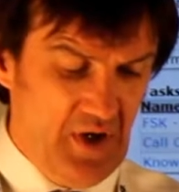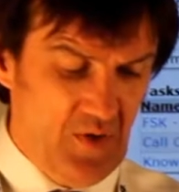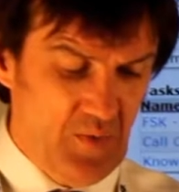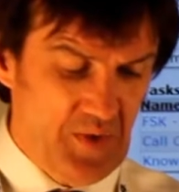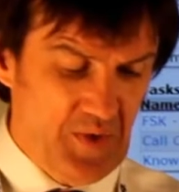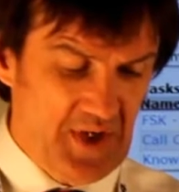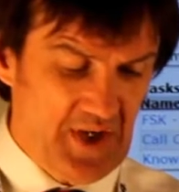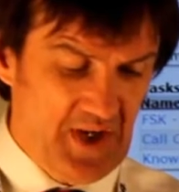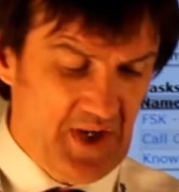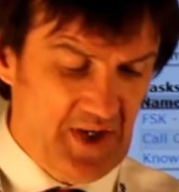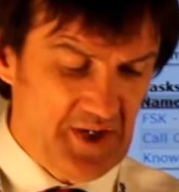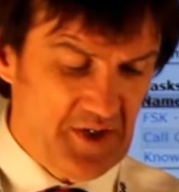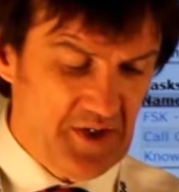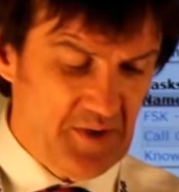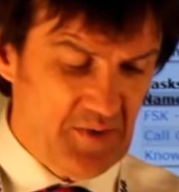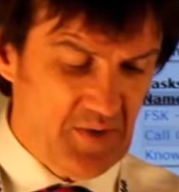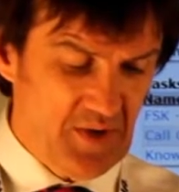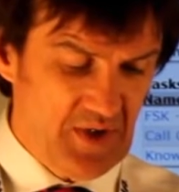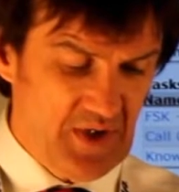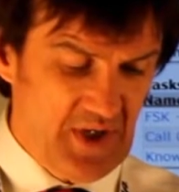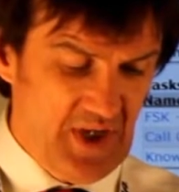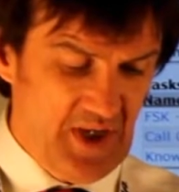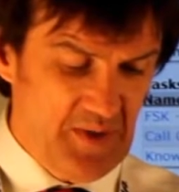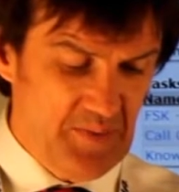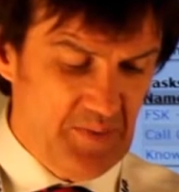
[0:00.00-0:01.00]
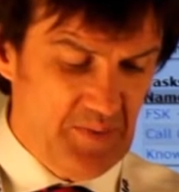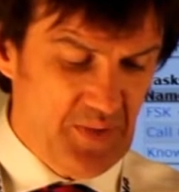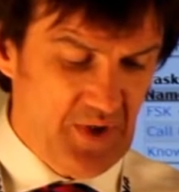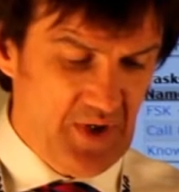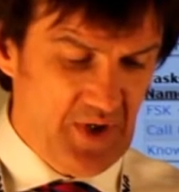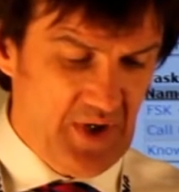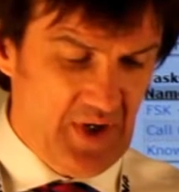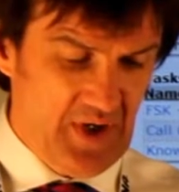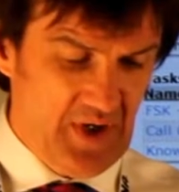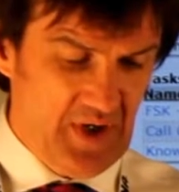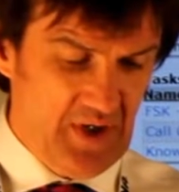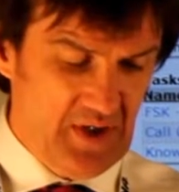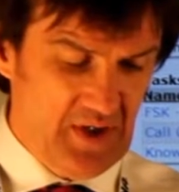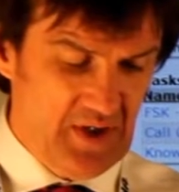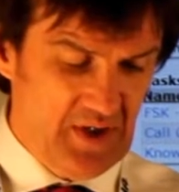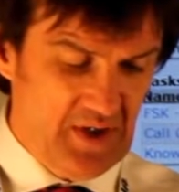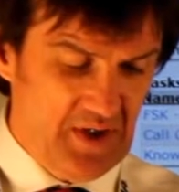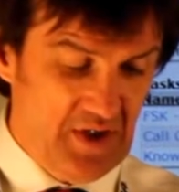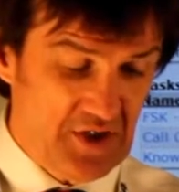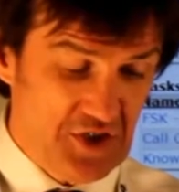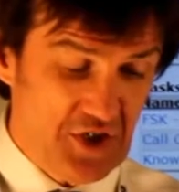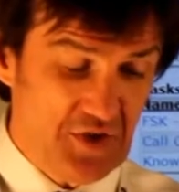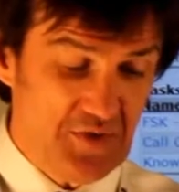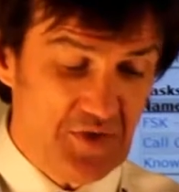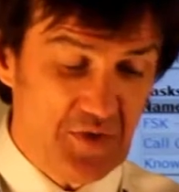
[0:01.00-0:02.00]
we can't keep,
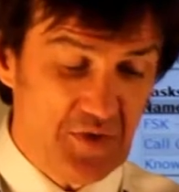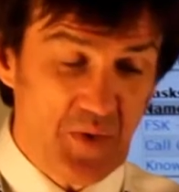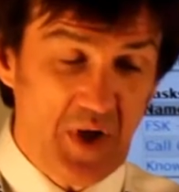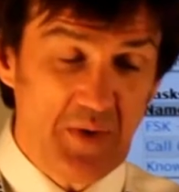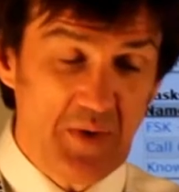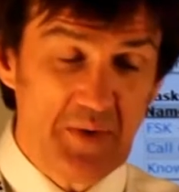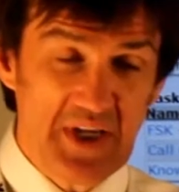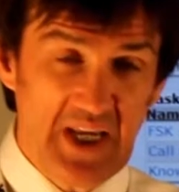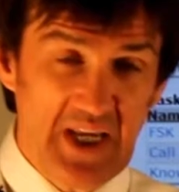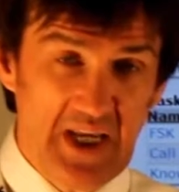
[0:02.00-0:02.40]
the way we